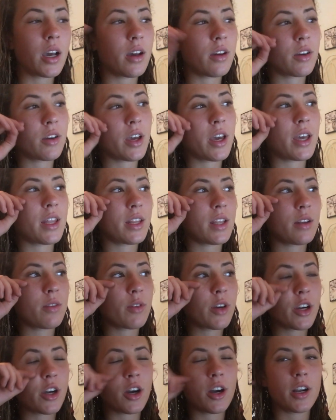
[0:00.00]
Okay, and then
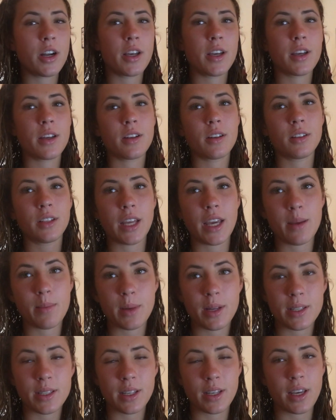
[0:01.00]
regarding
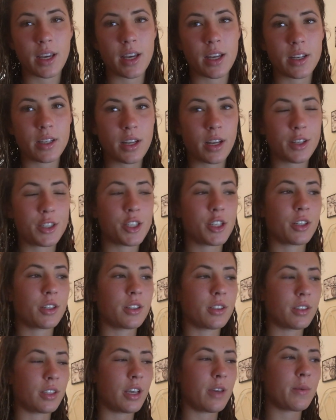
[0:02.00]
lameness, again, touching
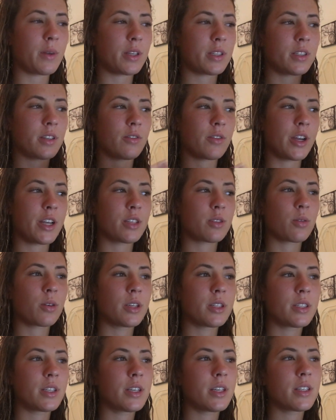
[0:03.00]
on lameness in
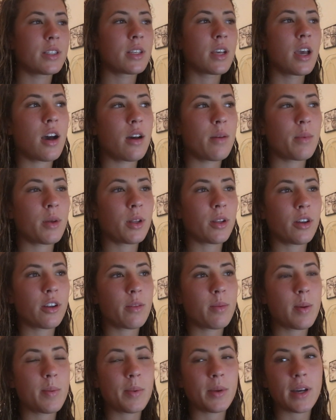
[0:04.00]
racehorses, a lot
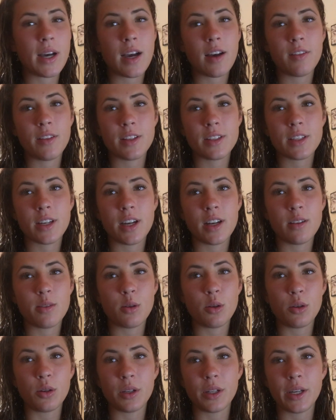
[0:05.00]
of people have this kind of
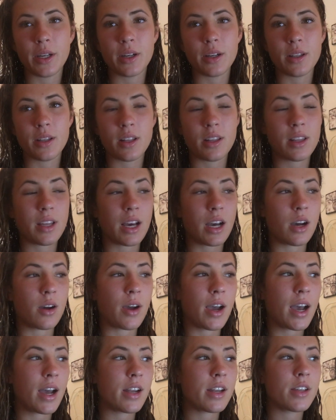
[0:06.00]
holier than thou
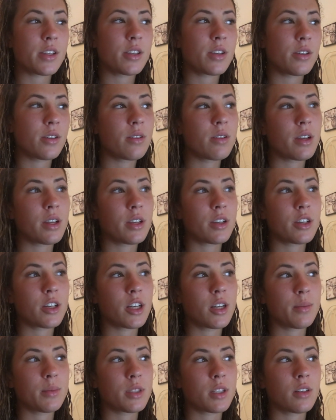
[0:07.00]
attitude in
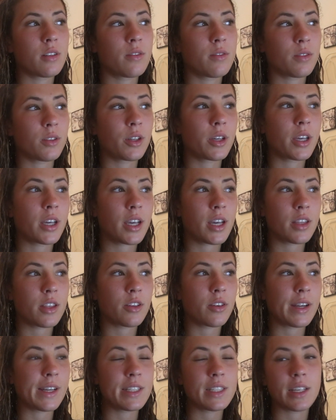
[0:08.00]
terms of looking at
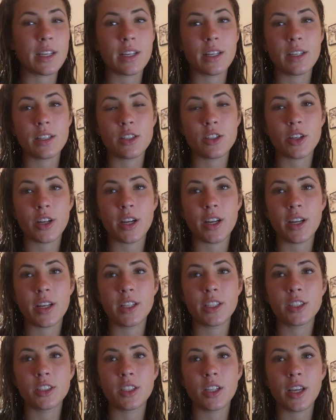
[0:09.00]
the racing industry
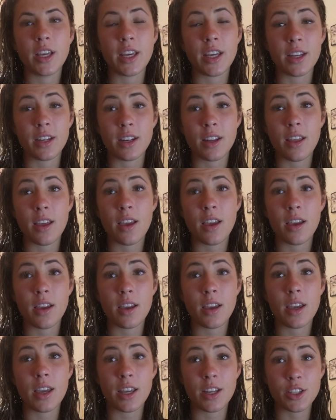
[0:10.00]
and in
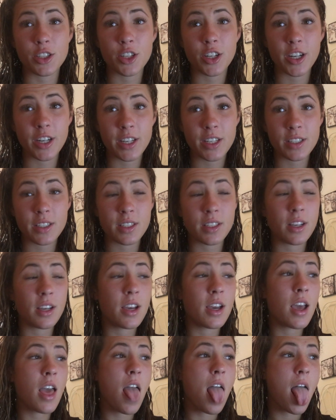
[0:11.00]
injuries.
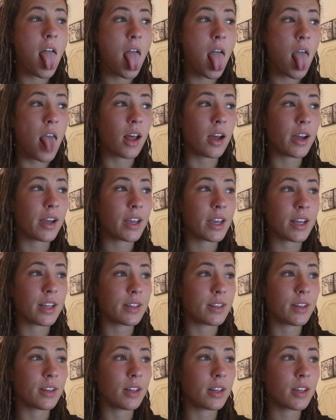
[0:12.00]
I
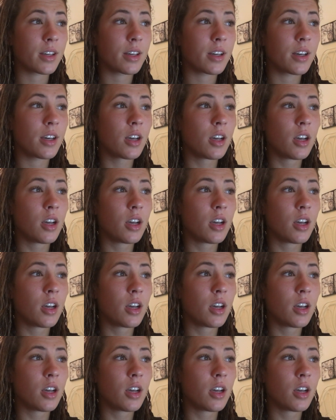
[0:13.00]
can't talk.